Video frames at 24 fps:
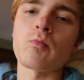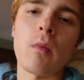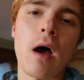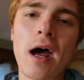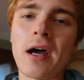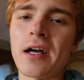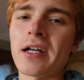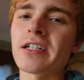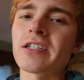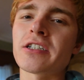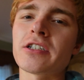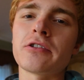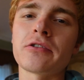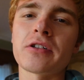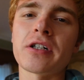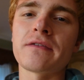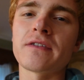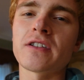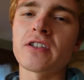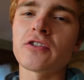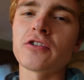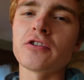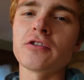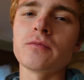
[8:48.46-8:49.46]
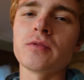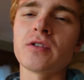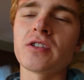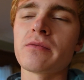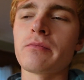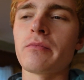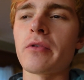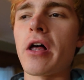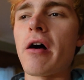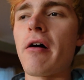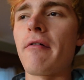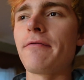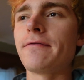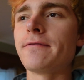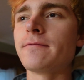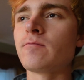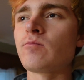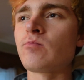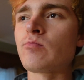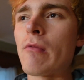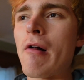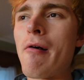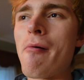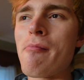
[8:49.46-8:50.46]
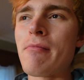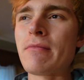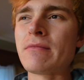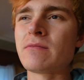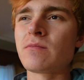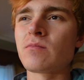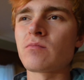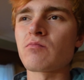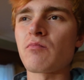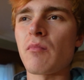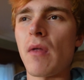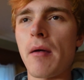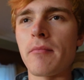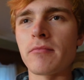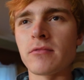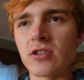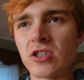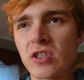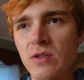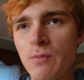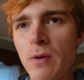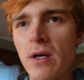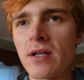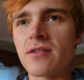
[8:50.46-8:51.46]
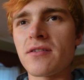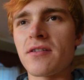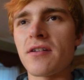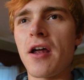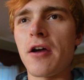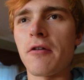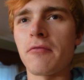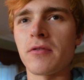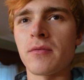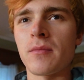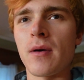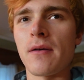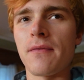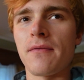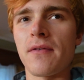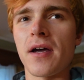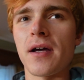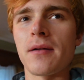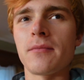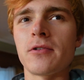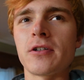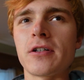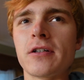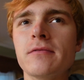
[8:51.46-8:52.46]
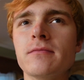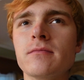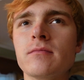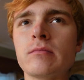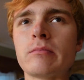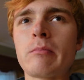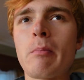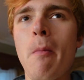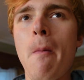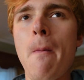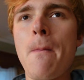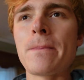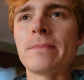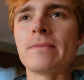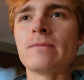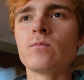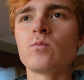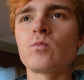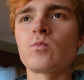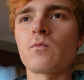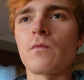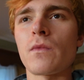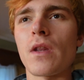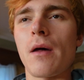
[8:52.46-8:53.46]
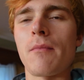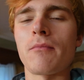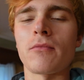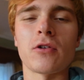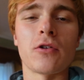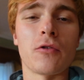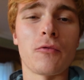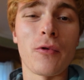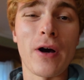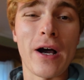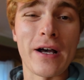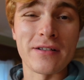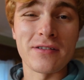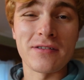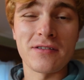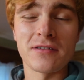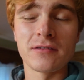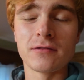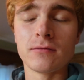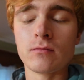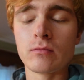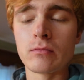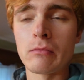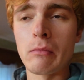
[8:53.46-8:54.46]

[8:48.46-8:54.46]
I gotta go give Scoob some love. I'm gonna spend tonight with my family. I'm gonna rest.